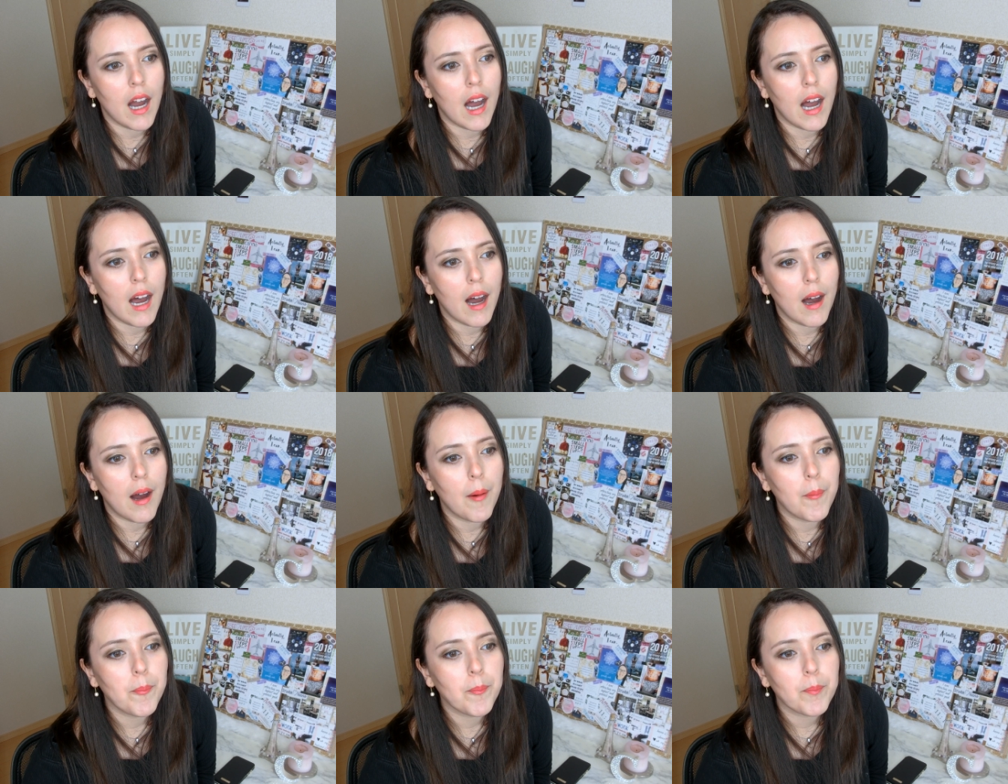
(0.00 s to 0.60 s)

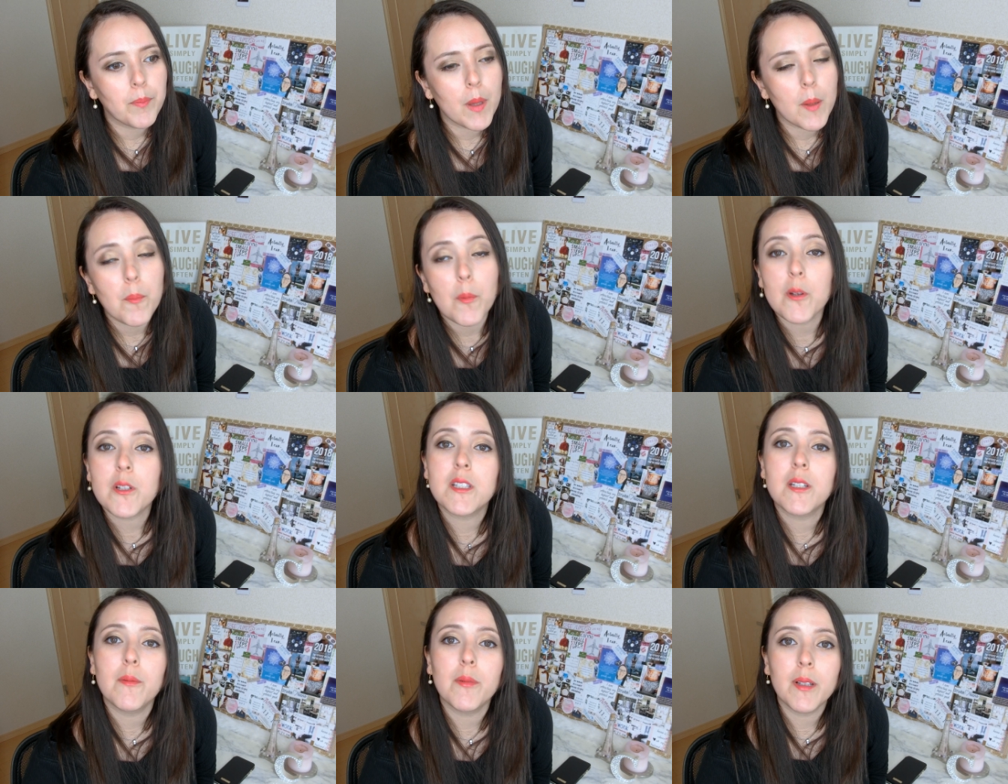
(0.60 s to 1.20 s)
um,
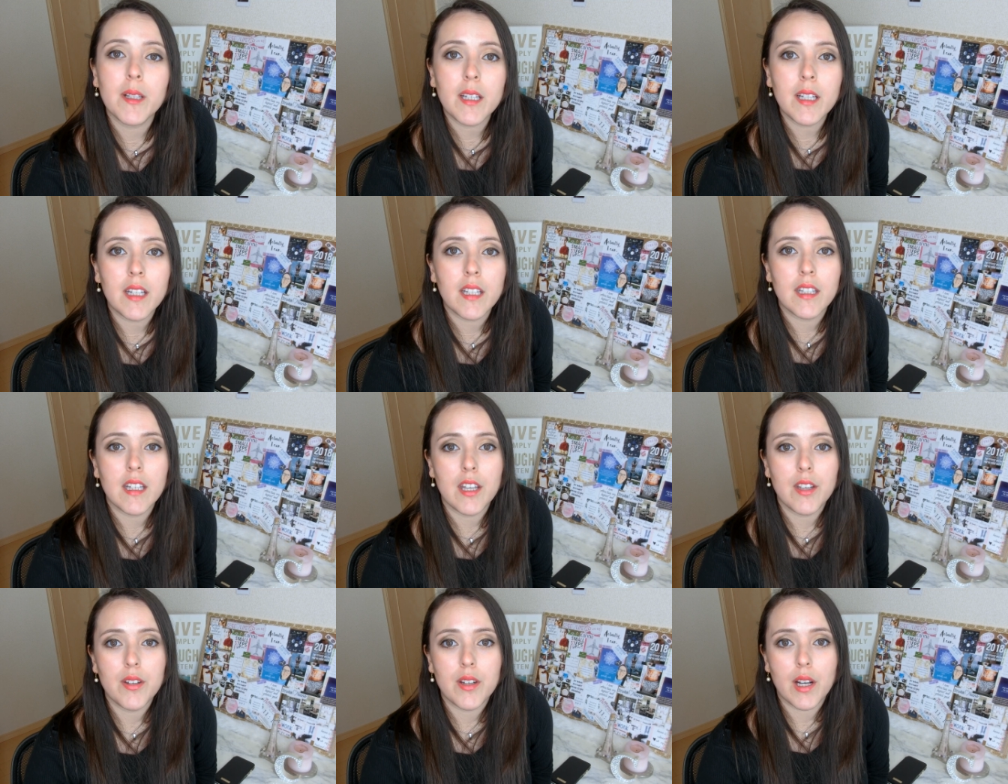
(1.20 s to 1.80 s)
possibility
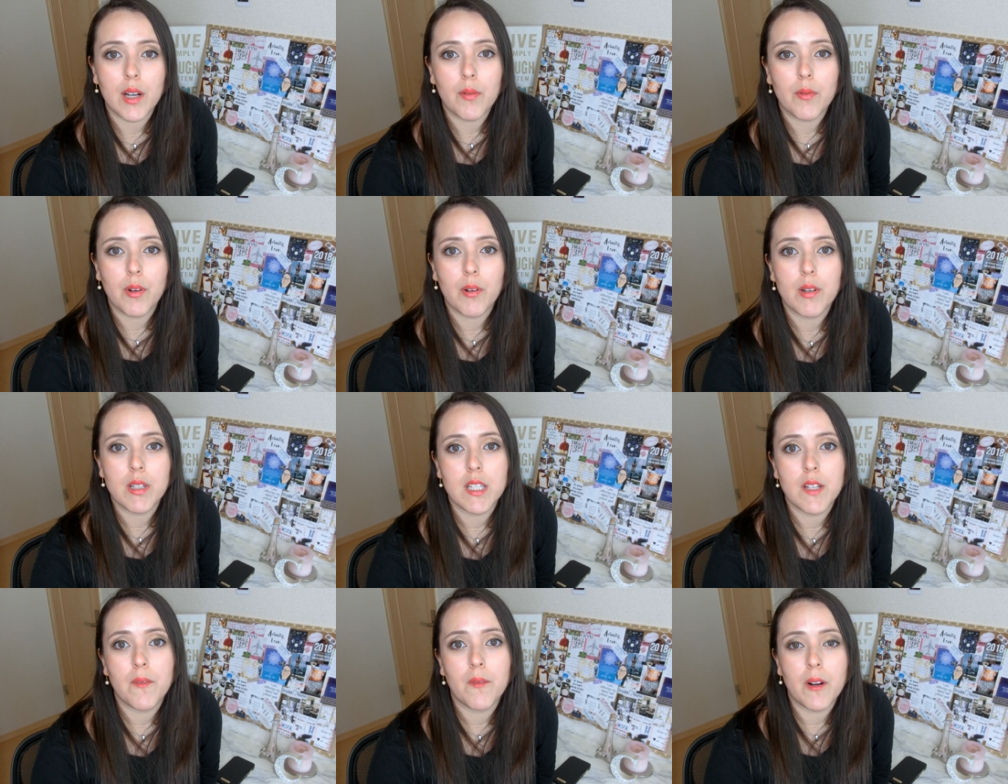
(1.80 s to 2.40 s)
that you can
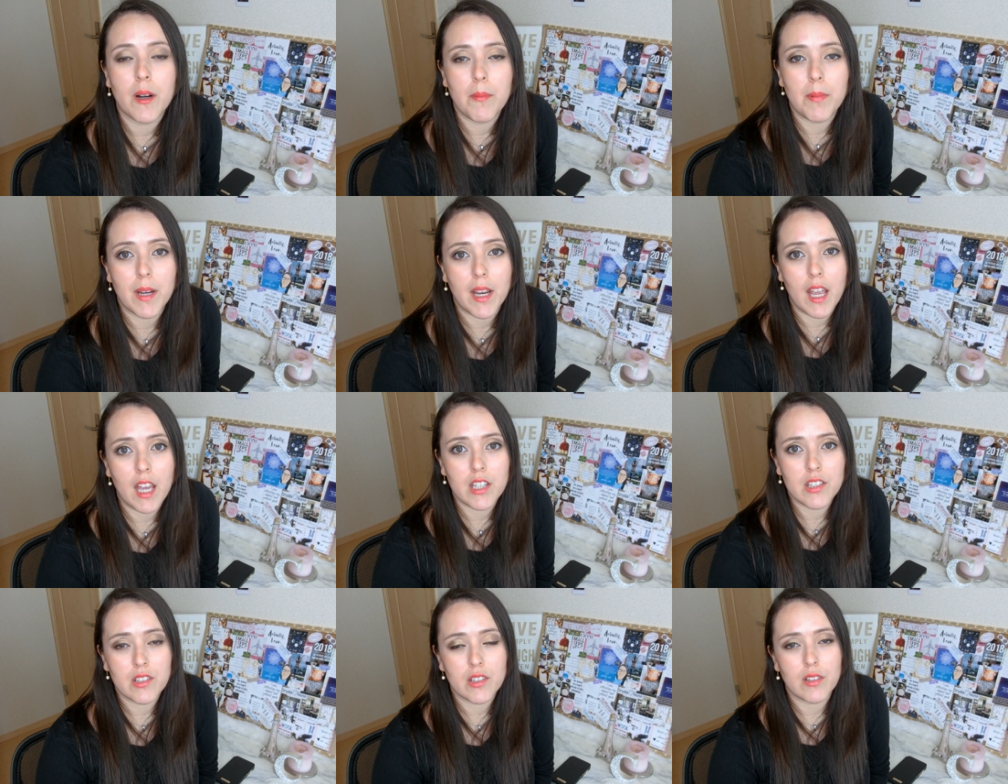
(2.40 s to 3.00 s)
request it for a
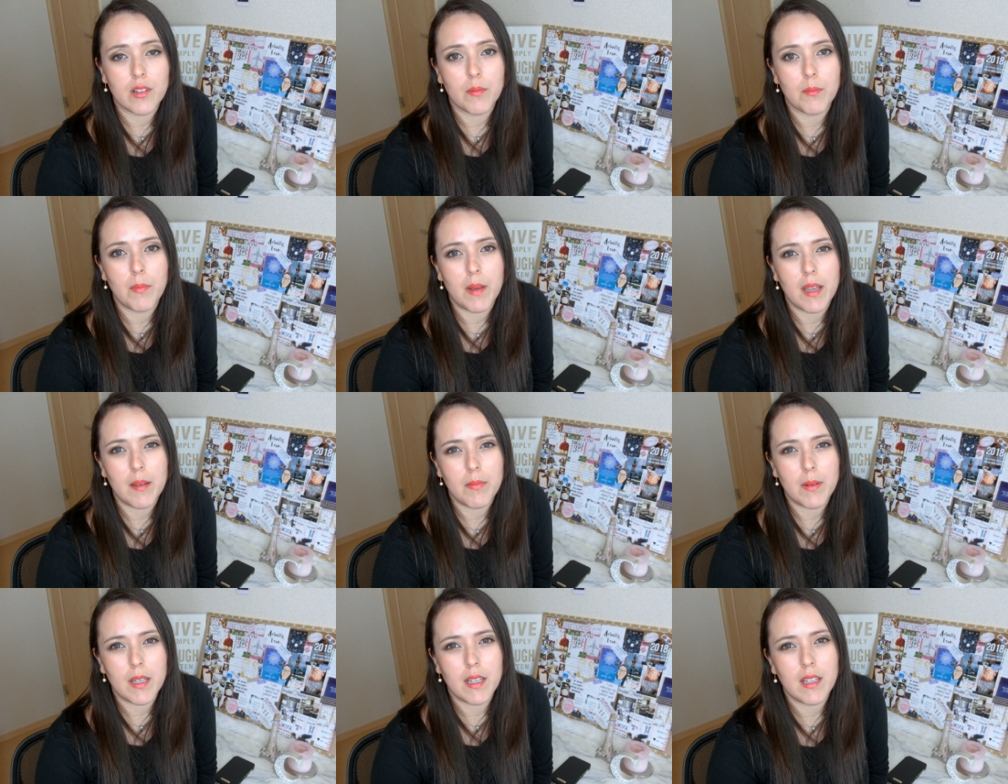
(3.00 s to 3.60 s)
vacation or
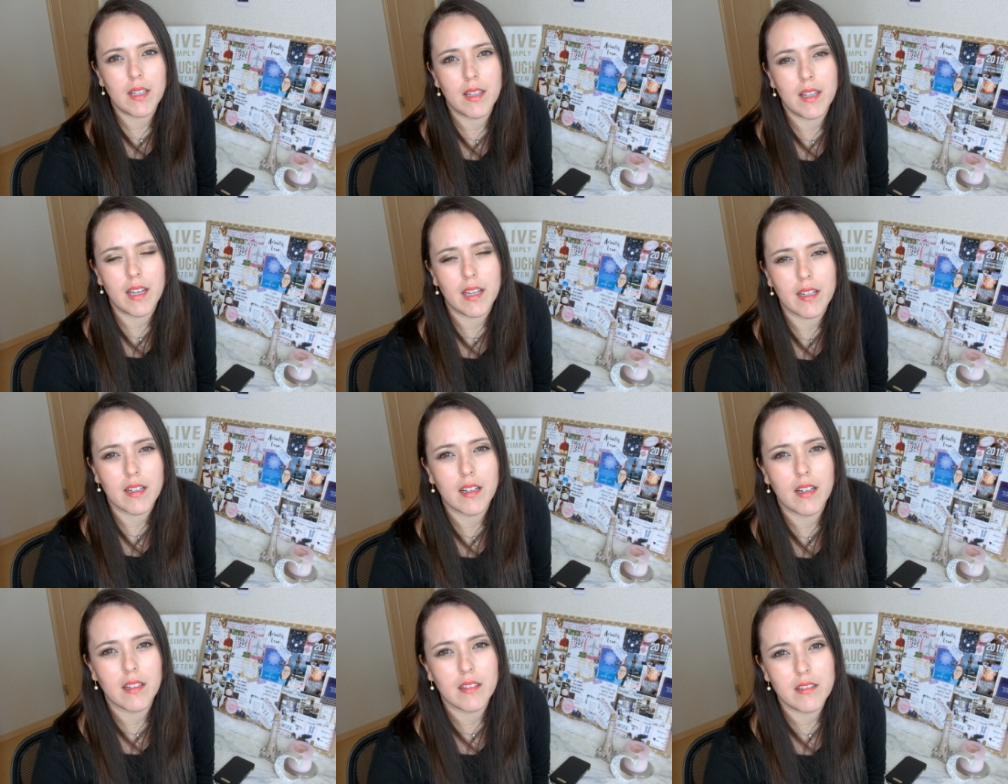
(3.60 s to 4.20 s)
maybe
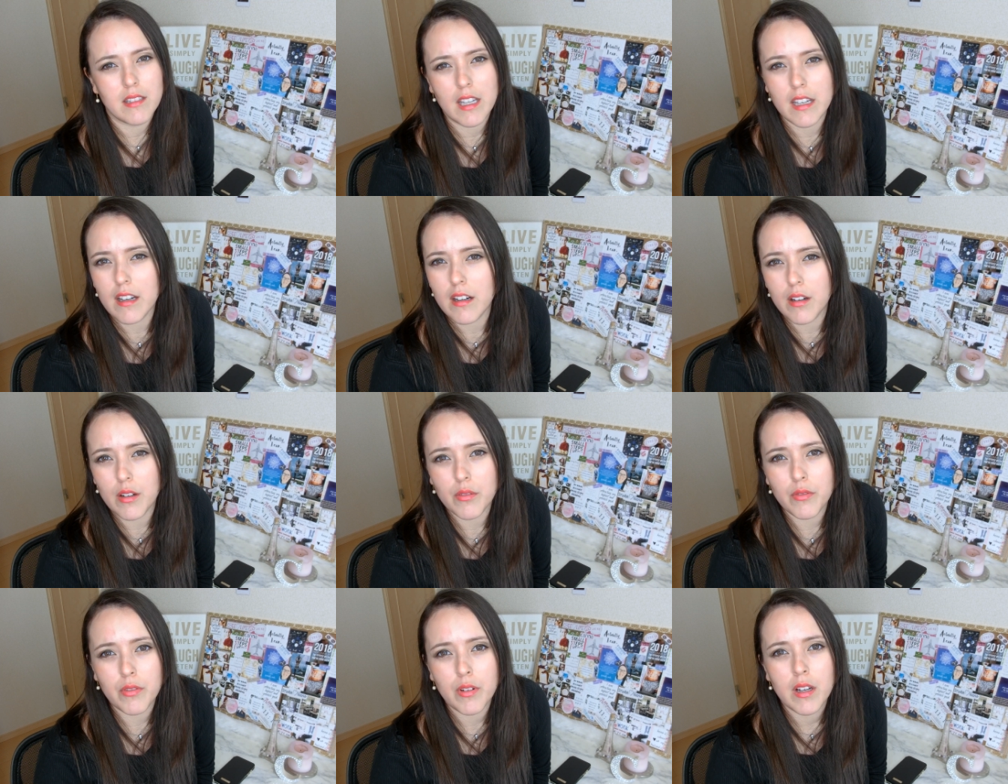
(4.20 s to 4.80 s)
like a day
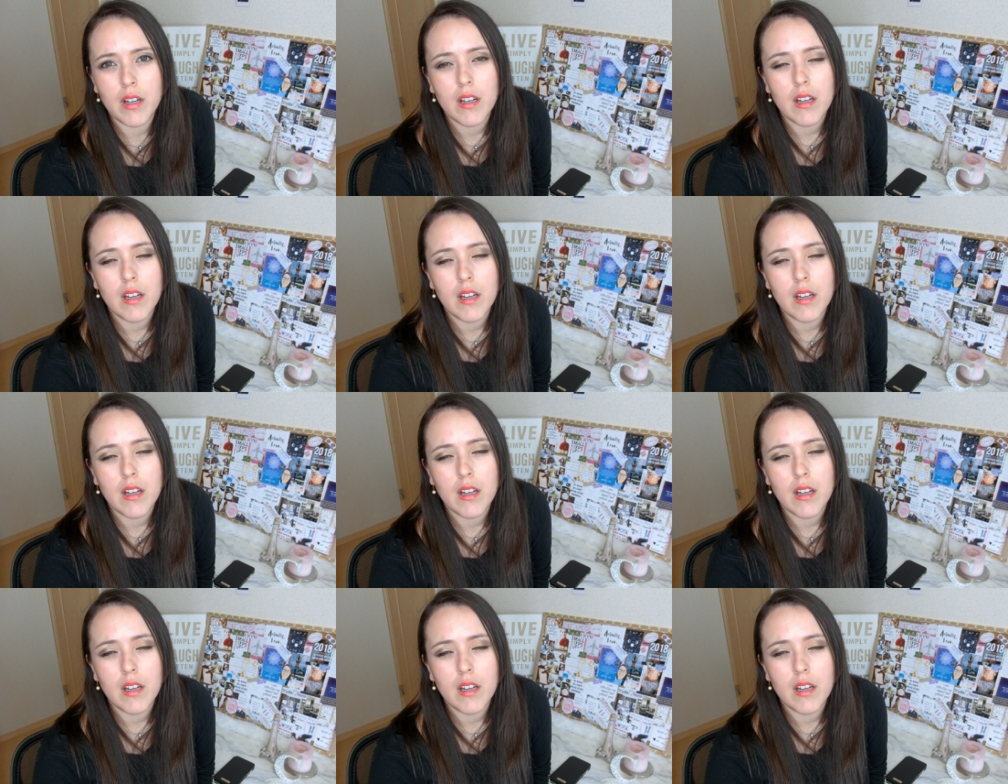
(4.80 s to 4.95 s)
off